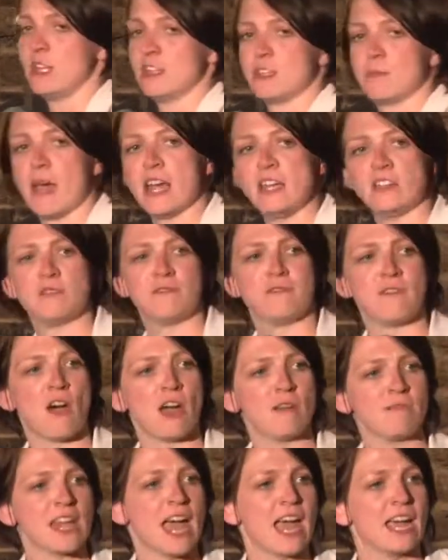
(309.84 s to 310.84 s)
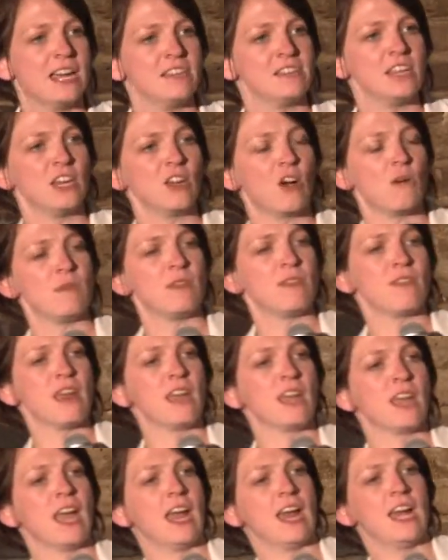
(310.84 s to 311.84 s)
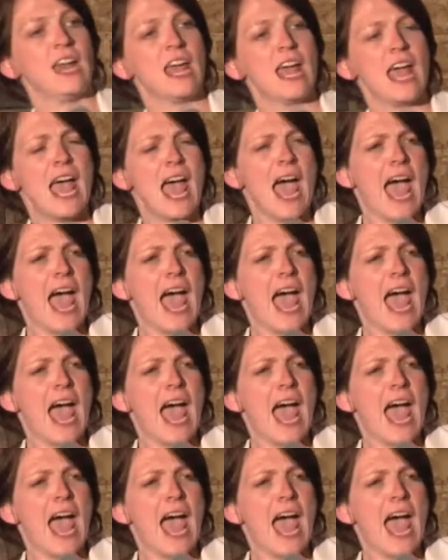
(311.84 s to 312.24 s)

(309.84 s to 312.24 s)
in the space of 5 days, and it got me thinking,